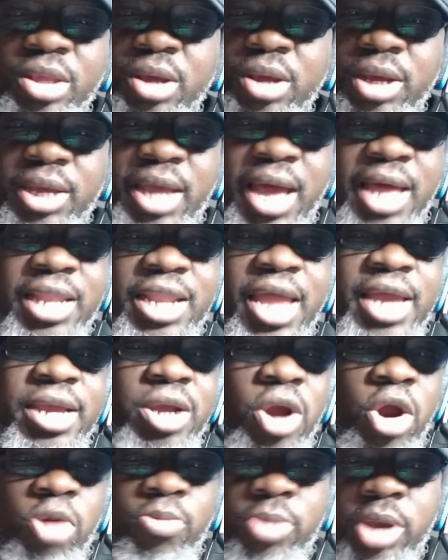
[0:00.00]
Guy
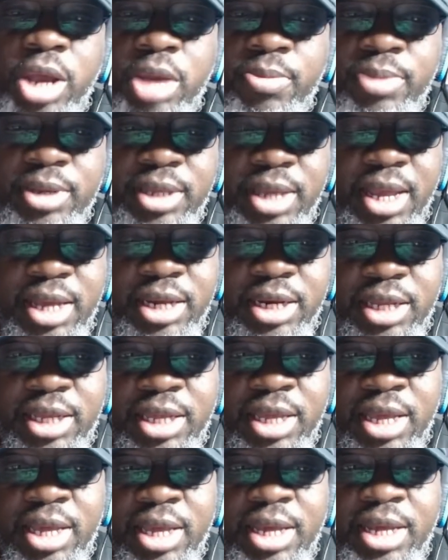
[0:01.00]
like Armour Ebukadi,
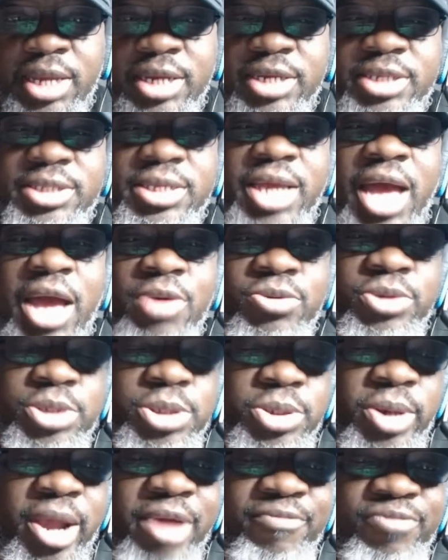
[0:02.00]
this guy was
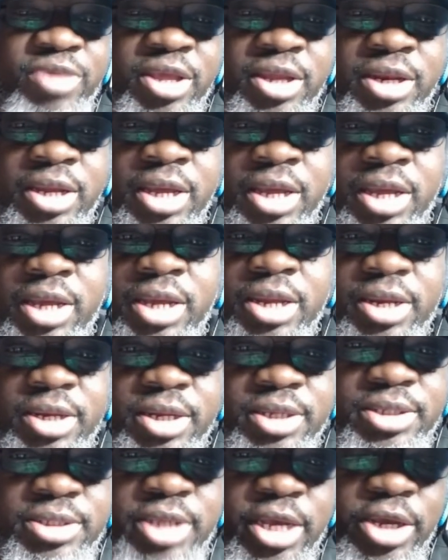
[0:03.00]
drafted
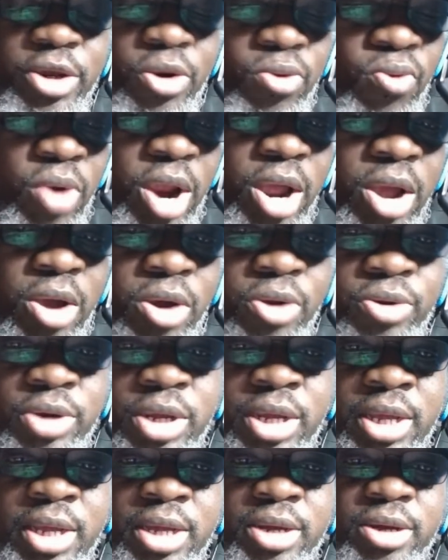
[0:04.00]
second round.
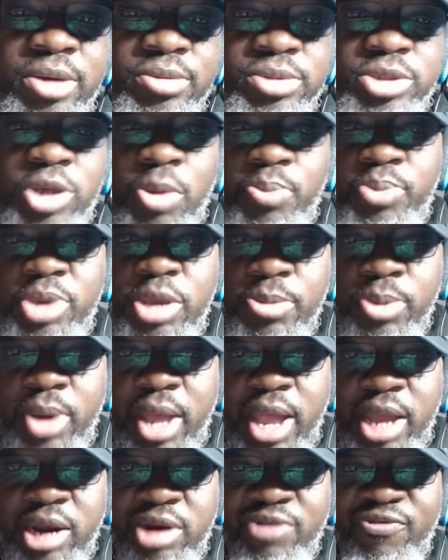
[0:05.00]
Some people
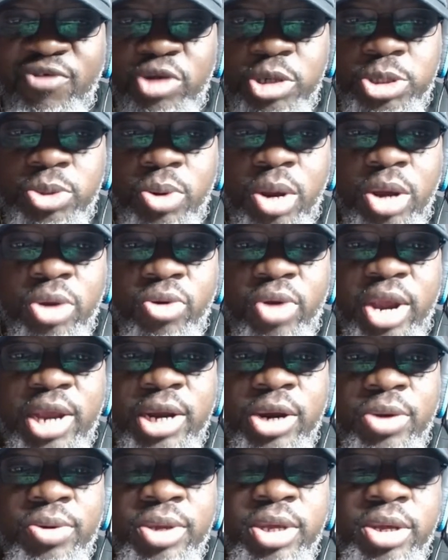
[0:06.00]
had a first round
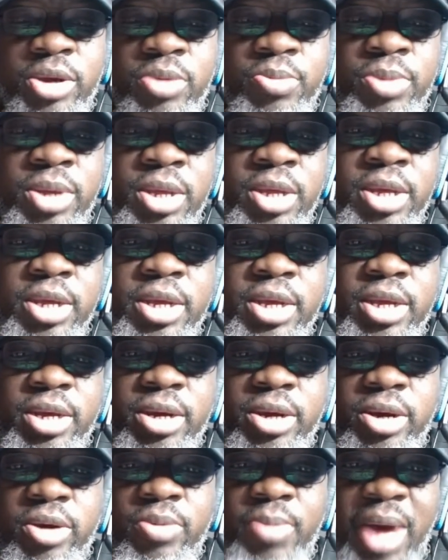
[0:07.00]
grade on him.
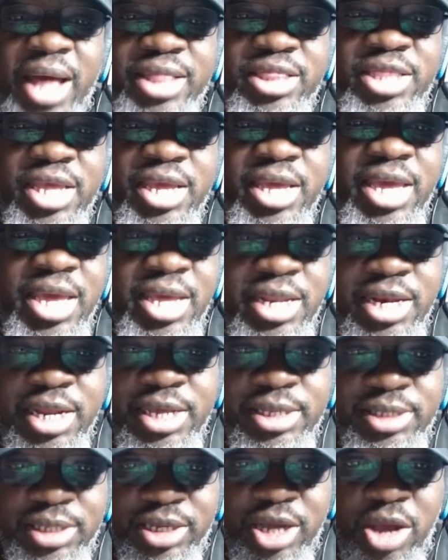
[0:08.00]
I think he
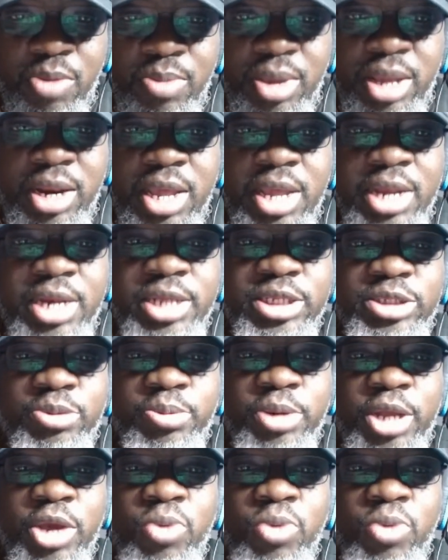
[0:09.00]
needs to come in. He needs to play